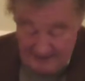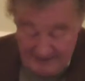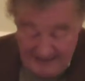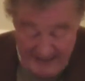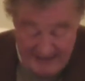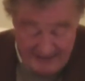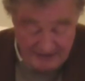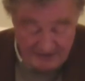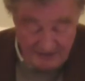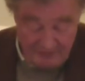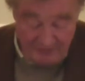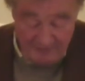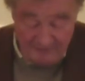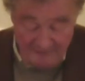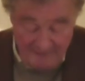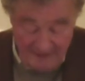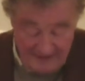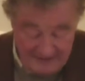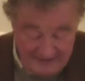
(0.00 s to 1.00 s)
Later
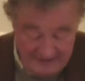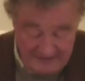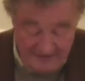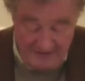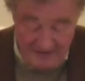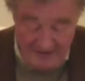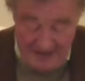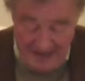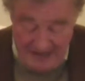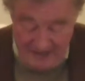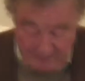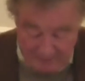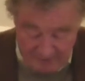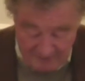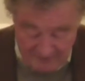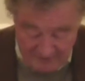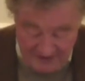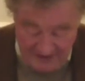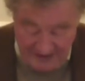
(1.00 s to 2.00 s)
invited a
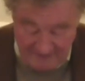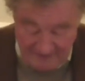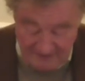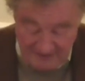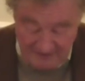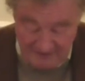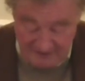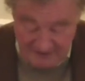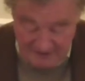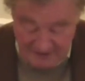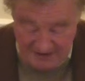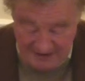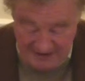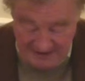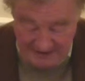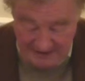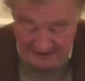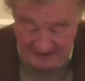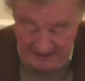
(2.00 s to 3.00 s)
neighbour of David's for
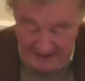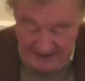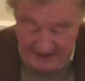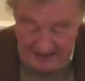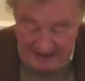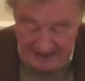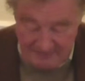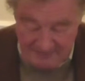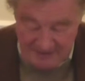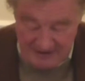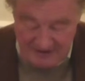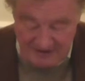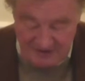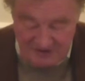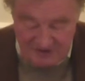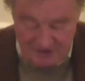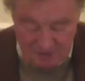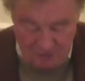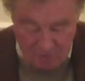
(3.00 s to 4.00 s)
tea and met
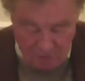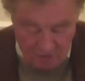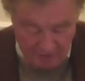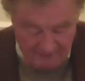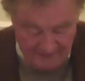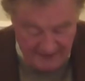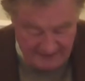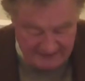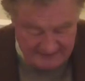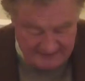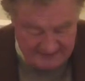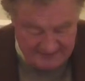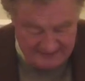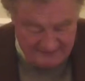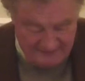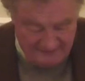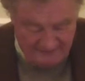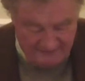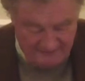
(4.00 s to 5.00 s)
a score of
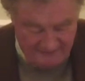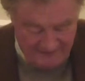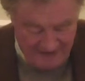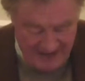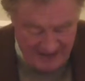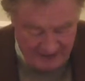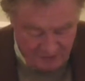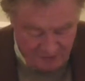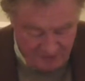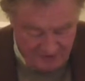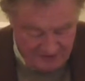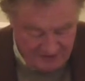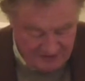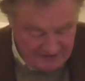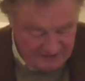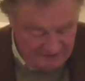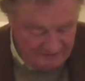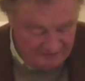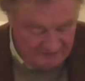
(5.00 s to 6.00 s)

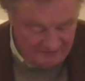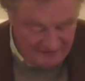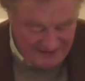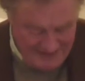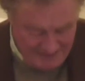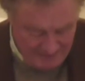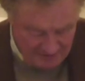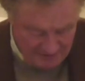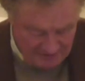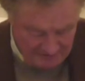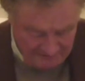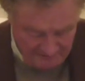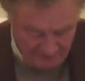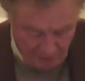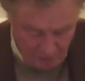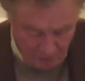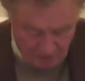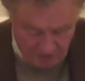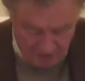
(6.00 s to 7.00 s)
actresses and famous
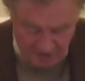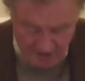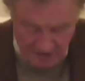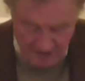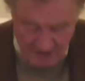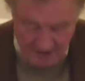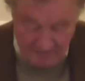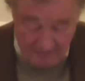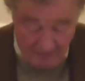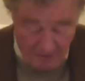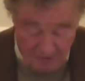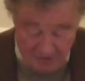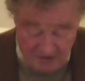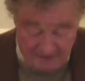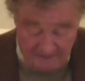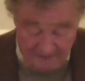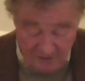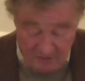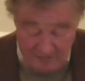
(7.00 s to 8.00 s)
folk.
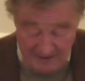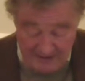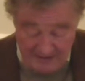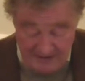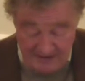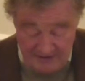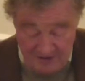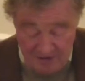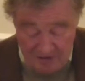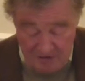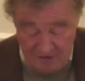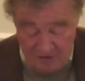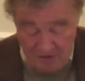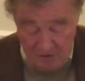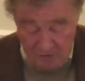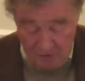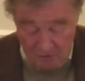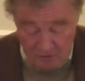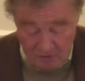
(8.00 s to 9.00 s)
Most of them I did not
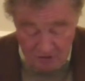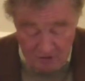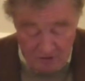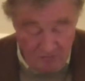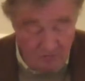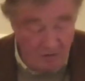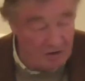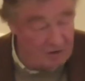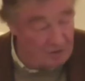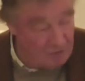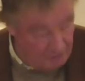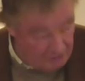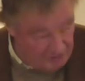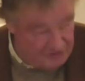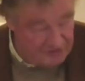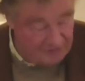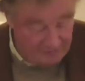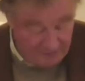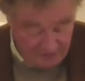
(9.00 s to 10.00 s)
know. Rock
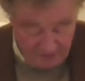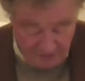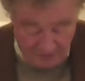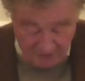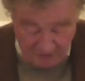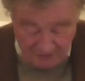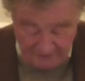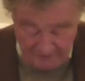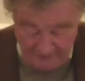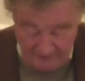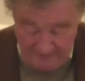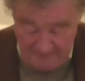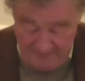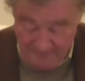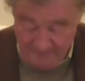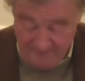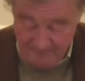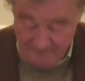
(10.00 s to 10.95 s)
Hudson was one of them.